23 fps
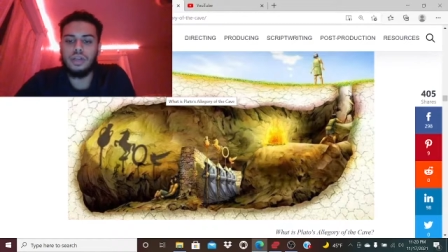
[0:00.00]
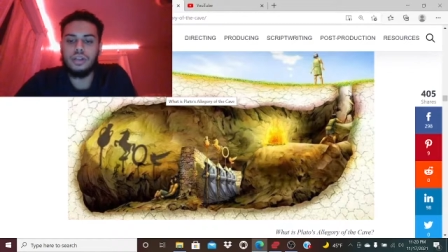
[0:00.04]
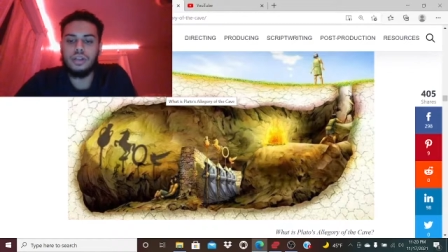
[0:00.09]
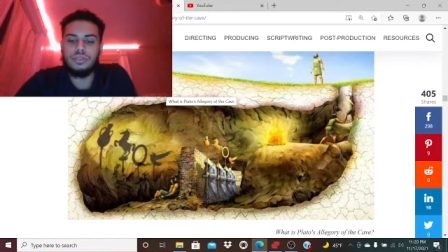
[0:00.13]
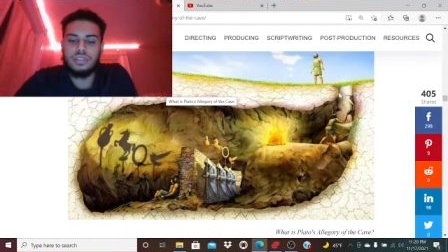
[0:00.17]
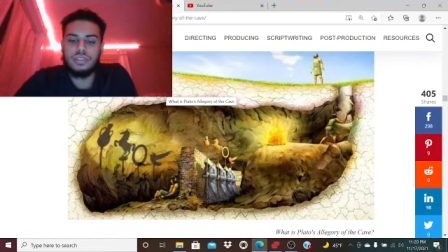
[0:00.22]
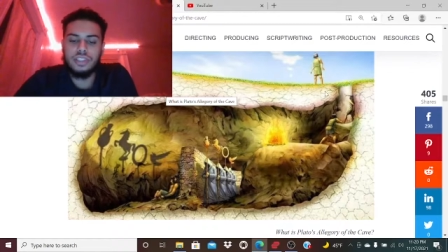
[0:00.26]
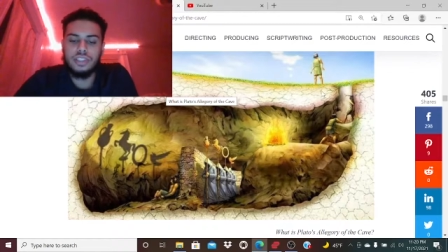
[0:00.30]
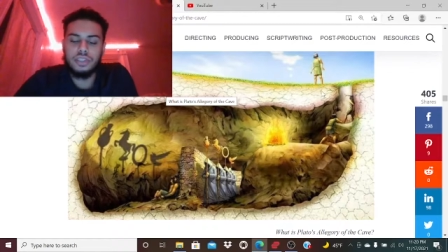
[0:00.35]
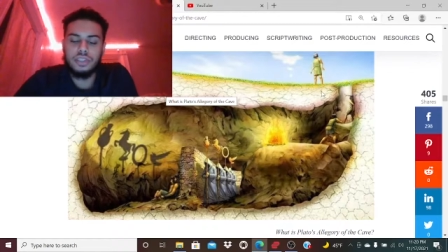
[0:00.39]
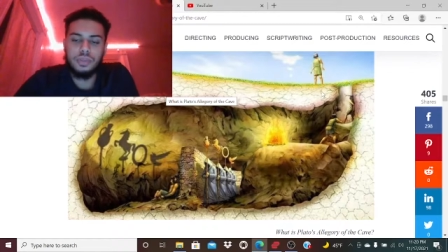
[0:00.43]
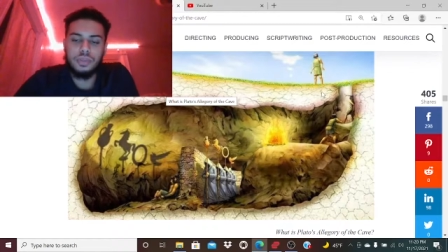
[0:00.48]
of
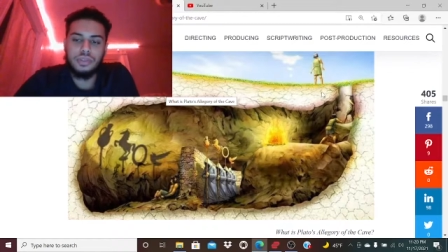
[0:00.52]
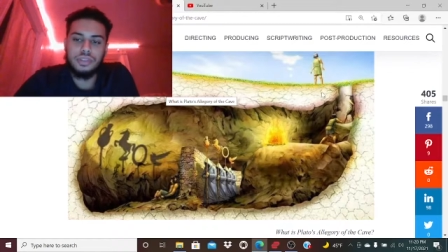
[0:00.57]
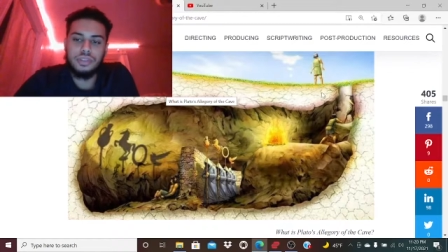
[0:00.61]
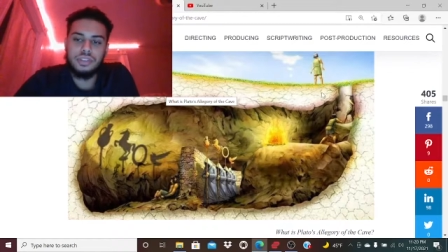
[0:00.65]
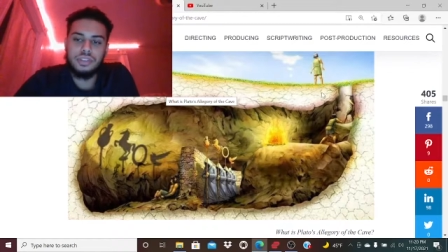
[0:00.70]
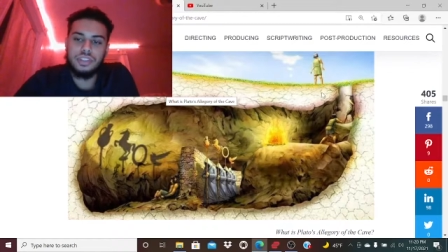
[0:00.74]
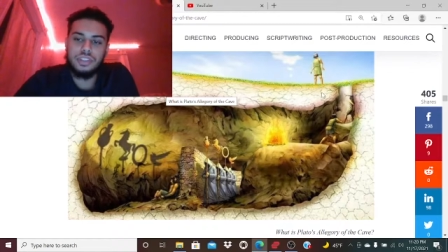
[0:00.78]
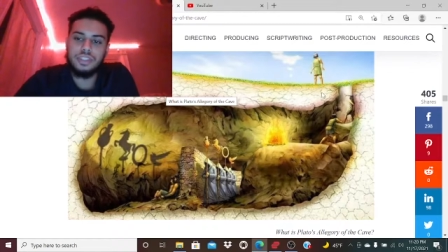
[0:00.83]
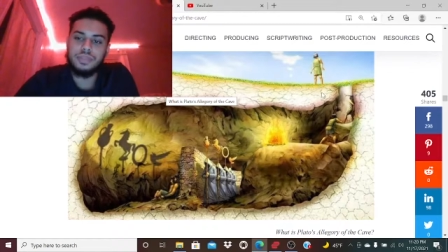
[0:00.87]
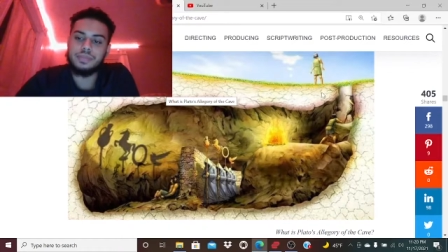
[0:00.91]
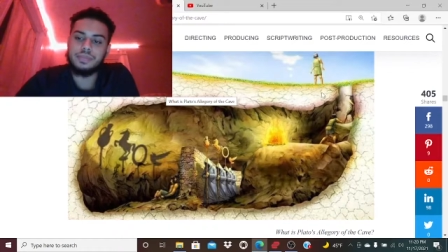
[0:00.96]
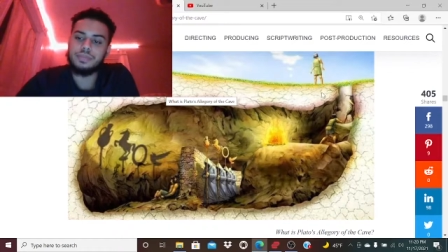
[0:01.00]

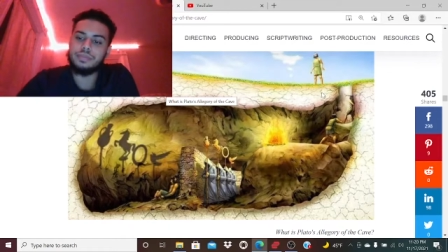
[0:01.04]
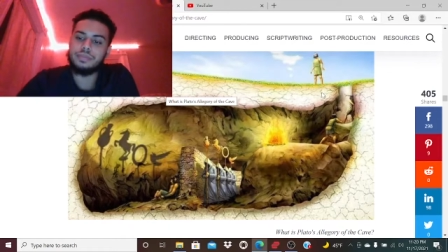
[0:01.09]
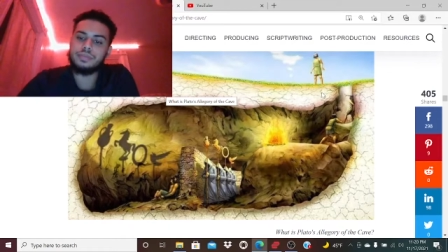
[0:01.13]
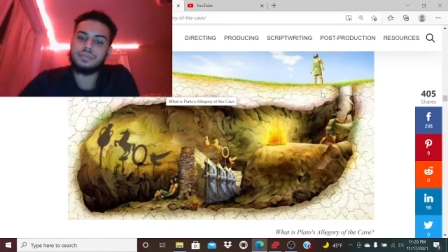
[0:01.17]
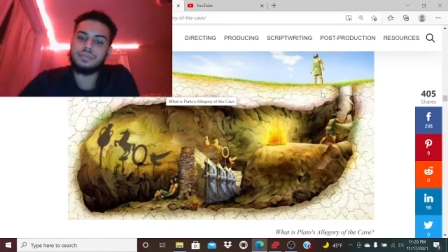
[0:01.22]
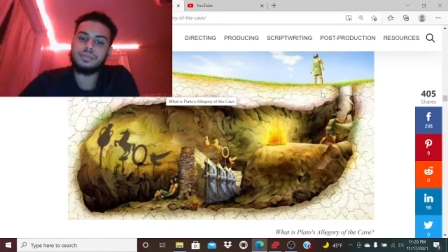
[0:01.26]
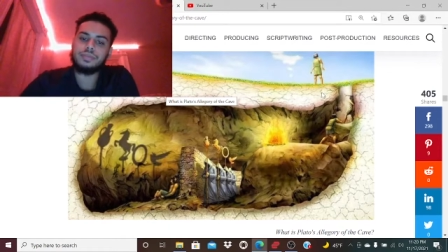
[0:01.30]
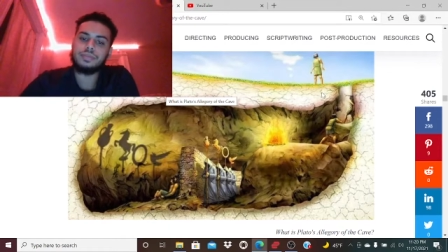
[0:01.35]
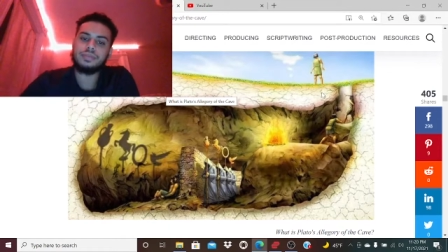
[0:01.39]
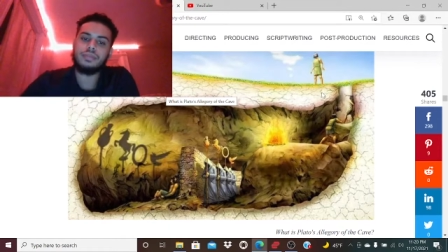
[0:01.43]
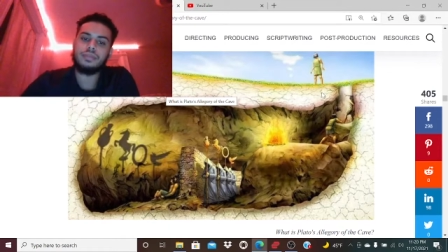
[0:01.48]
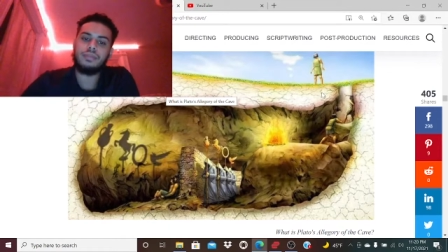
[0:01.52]
experience,
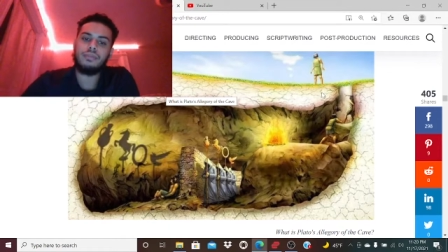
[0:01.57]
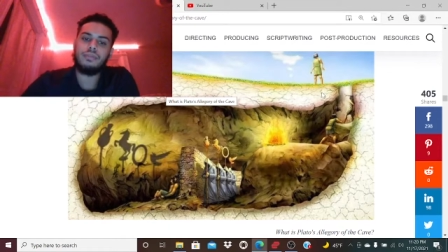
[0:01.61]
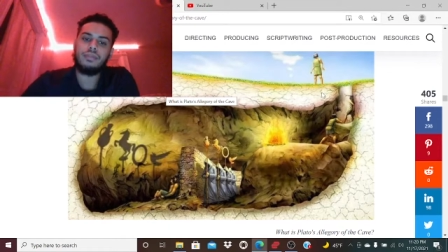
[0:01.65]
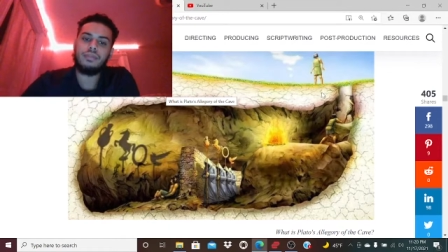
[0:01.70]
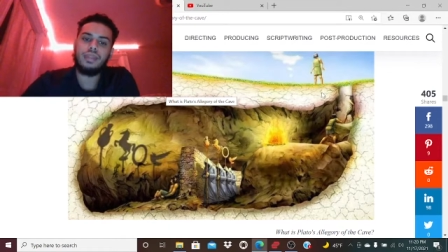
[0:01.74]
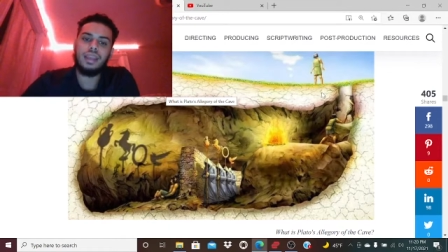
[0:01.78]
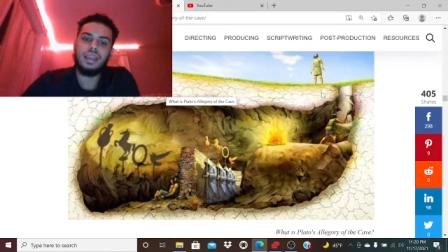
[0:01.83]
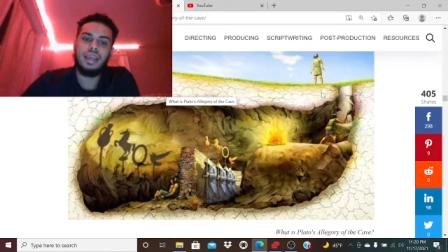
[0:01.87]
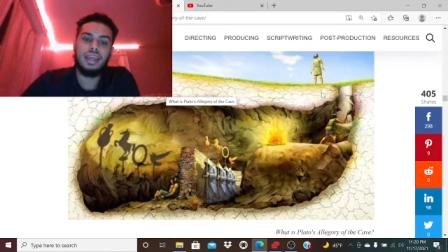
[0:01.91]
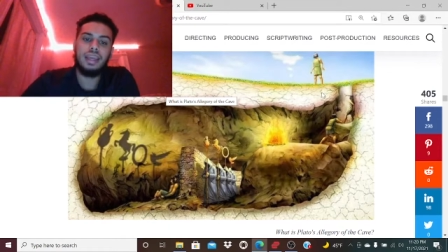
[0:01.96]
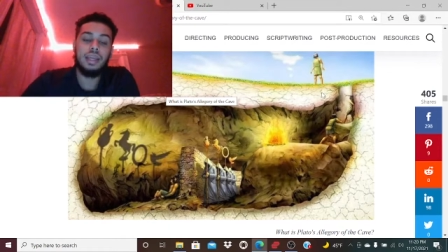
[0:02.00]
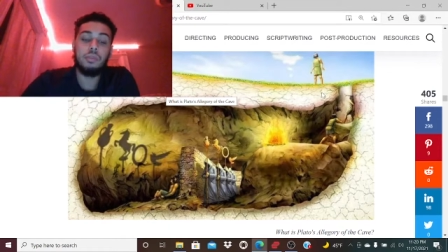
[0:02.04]

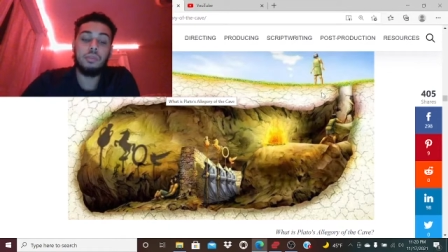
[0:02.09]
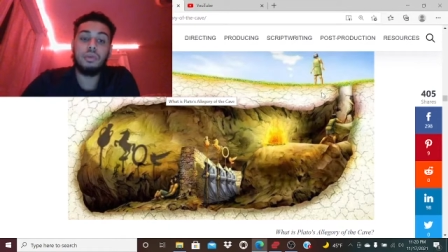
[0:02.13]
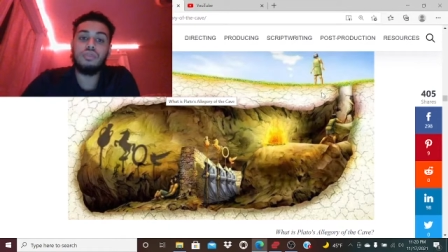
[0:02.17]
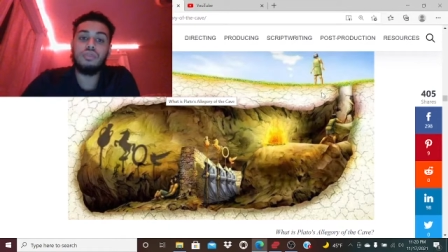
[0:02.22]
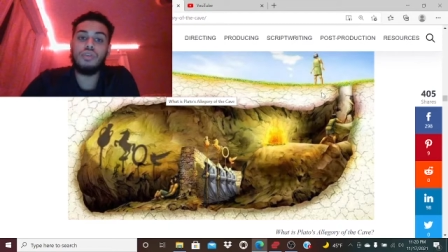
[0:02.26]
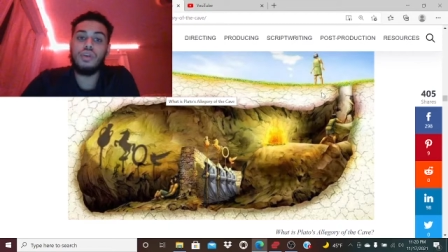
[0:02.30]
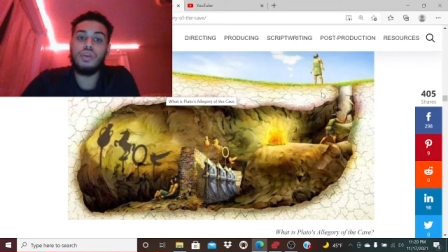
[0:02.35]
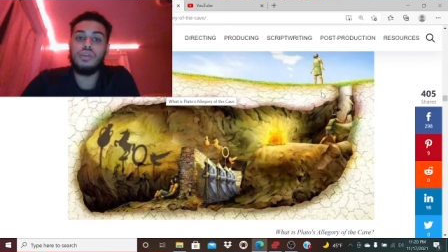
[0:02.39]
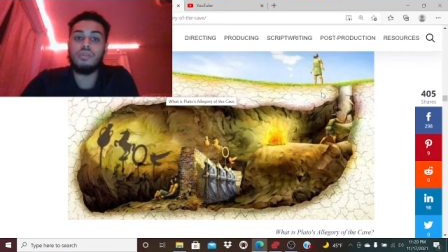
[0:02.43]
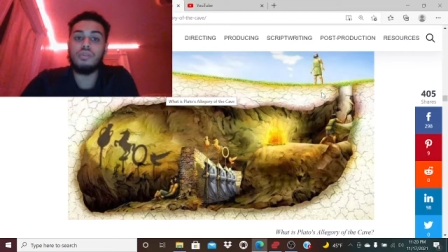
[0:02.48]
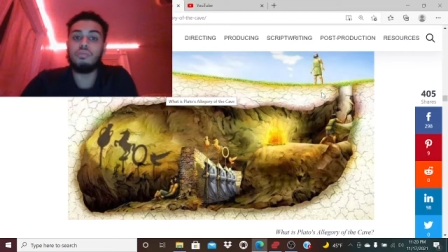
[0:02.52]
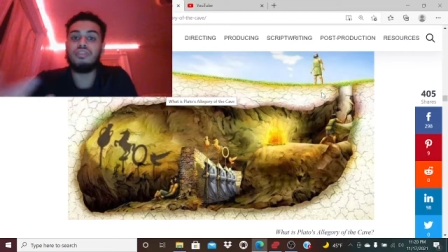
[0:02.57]
it can be
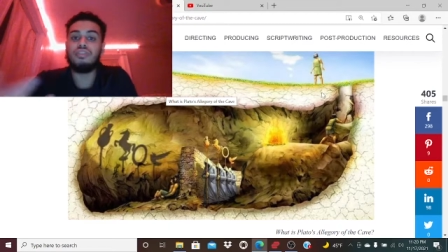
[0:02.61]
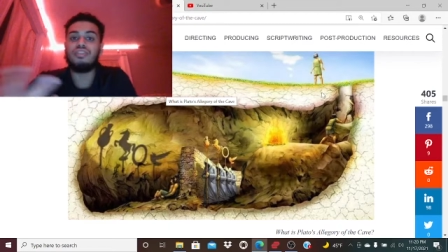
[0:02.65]
very